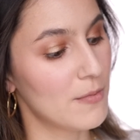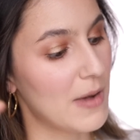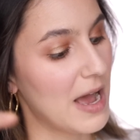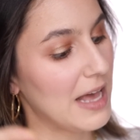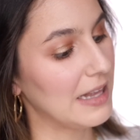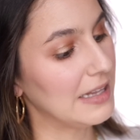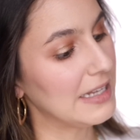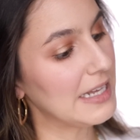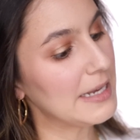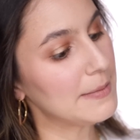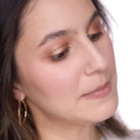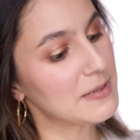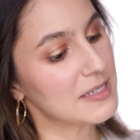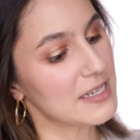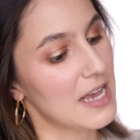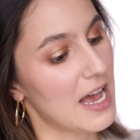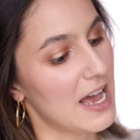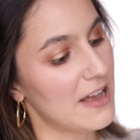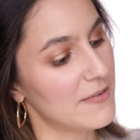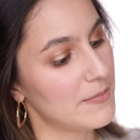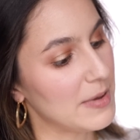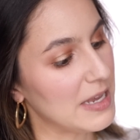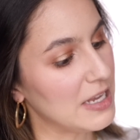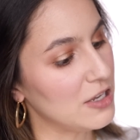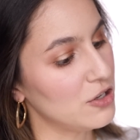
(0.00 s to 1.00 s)
my lips,
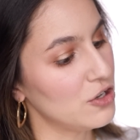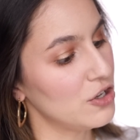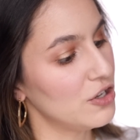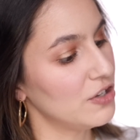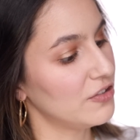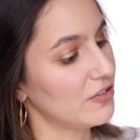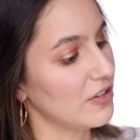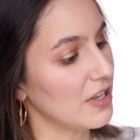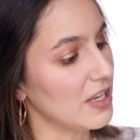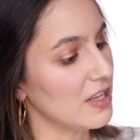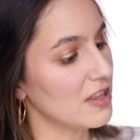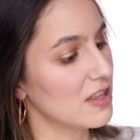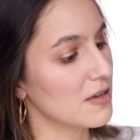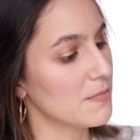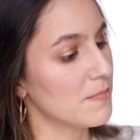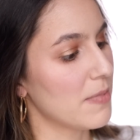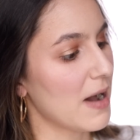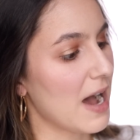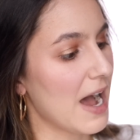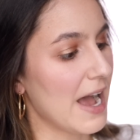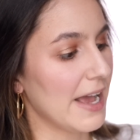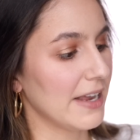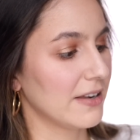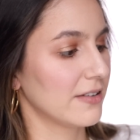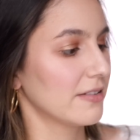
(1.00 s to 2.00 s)
I've been using the
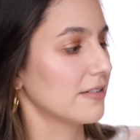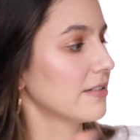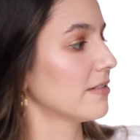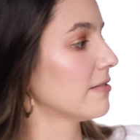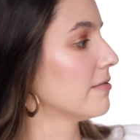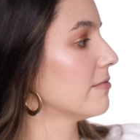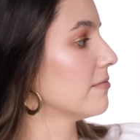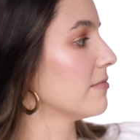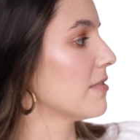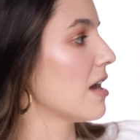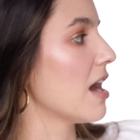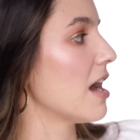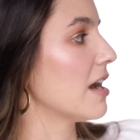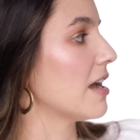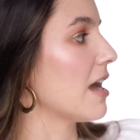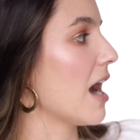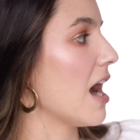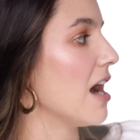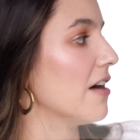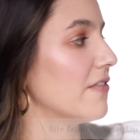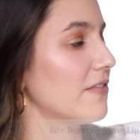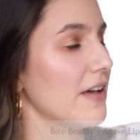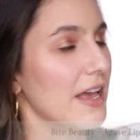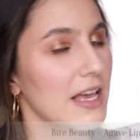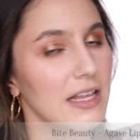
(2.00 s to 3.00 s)
Bite
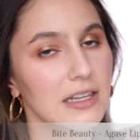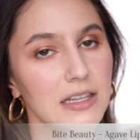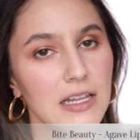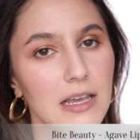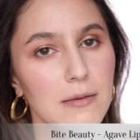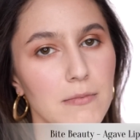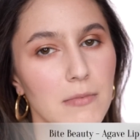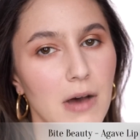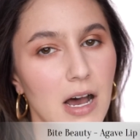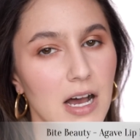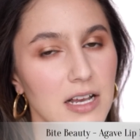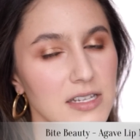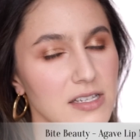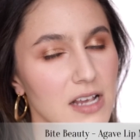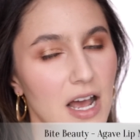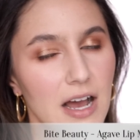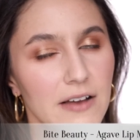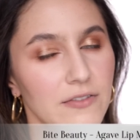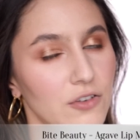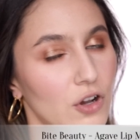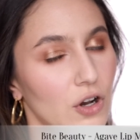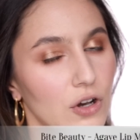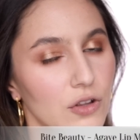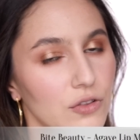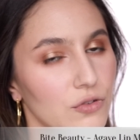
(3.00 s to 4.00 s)
Agave Lip Mask.
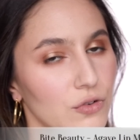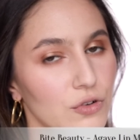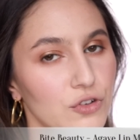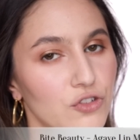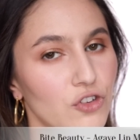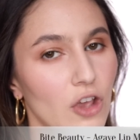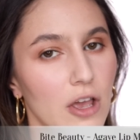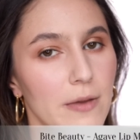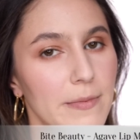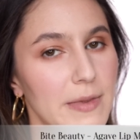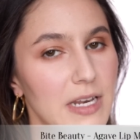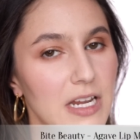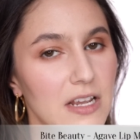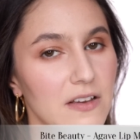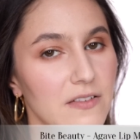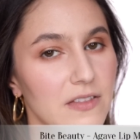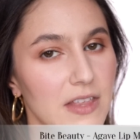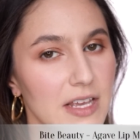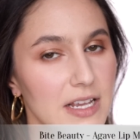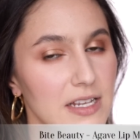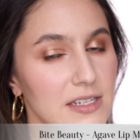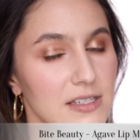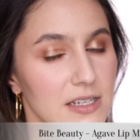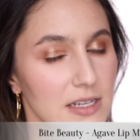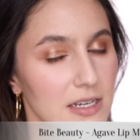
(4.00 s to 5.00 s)
I've gone through so many of
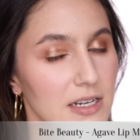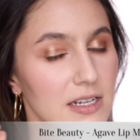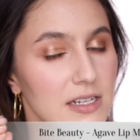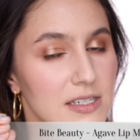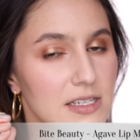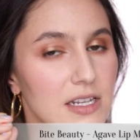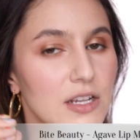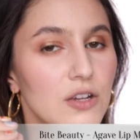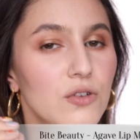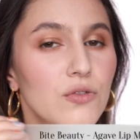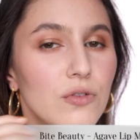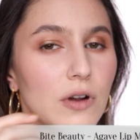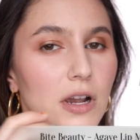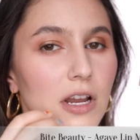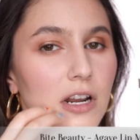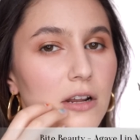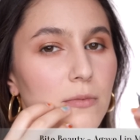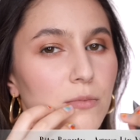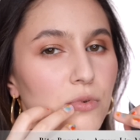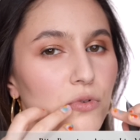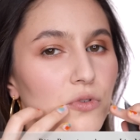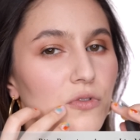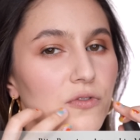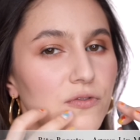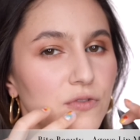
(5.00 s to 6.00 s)
these. It is
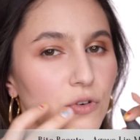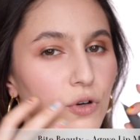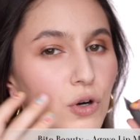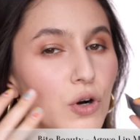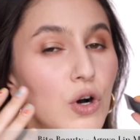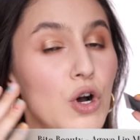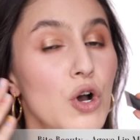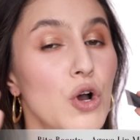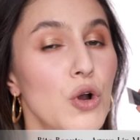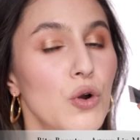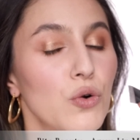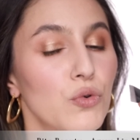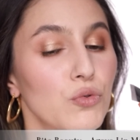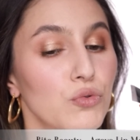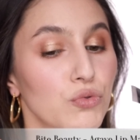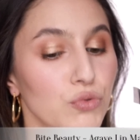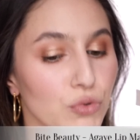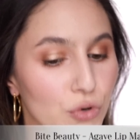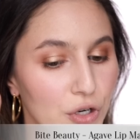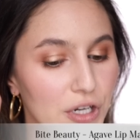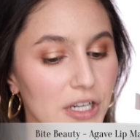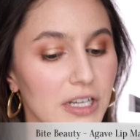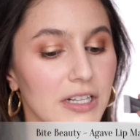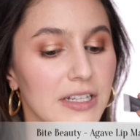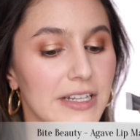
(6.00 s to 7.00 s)
incredible for
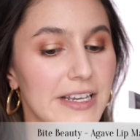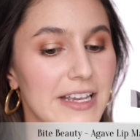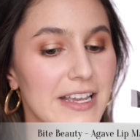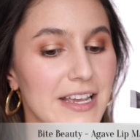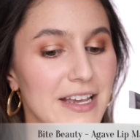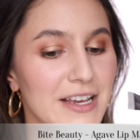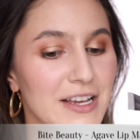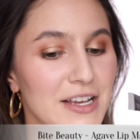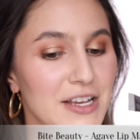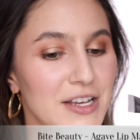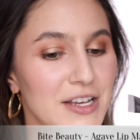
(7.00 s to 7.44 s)
really